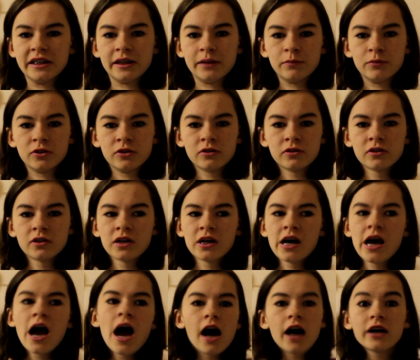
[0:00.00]
anymore.
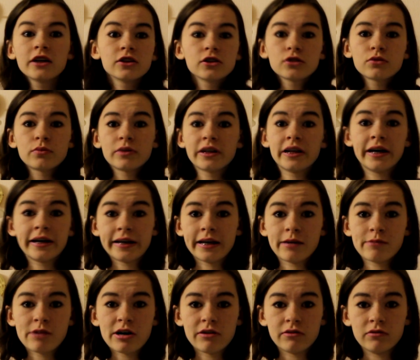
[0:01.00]
I don't know where that
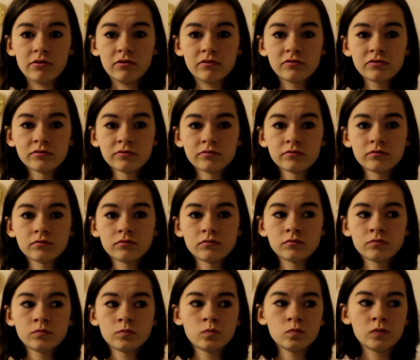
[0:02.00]
came out of.
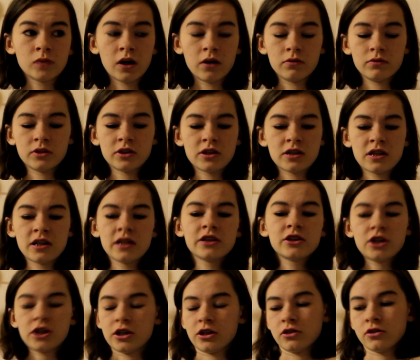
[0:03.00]
I was
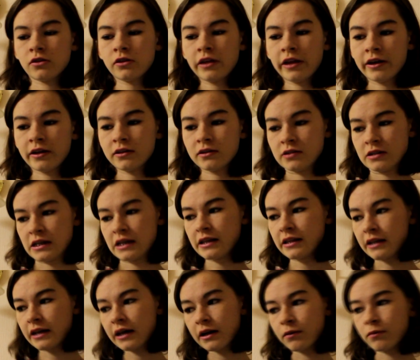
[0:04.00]
literally just sitting
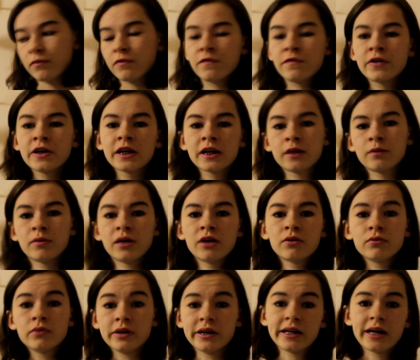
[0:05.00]
there thinking about
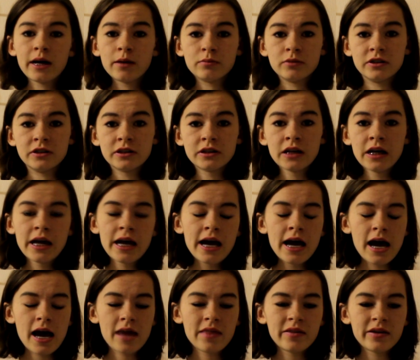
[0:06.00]
what had happened
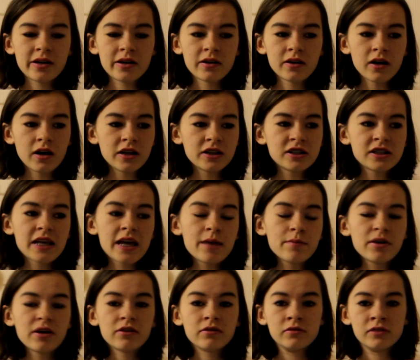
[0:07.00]
and then I just came
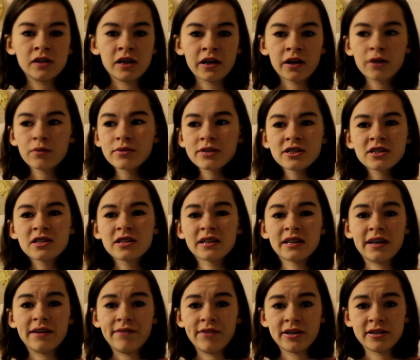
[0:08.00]
out. I was like, I wish I didn't
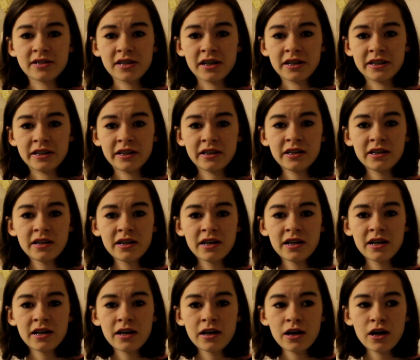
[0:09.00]
have anxiety.
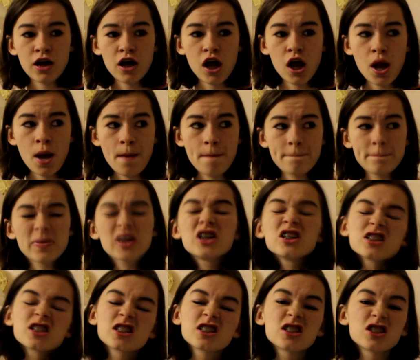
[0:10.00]

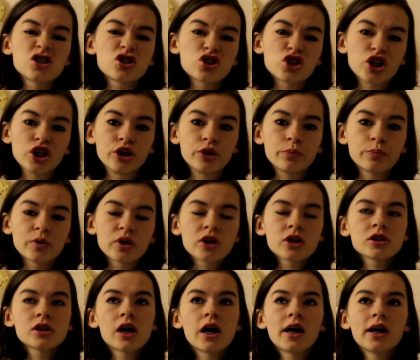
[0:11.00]
Because this is true.
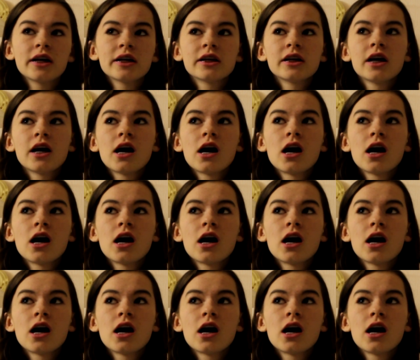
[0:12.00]
Because I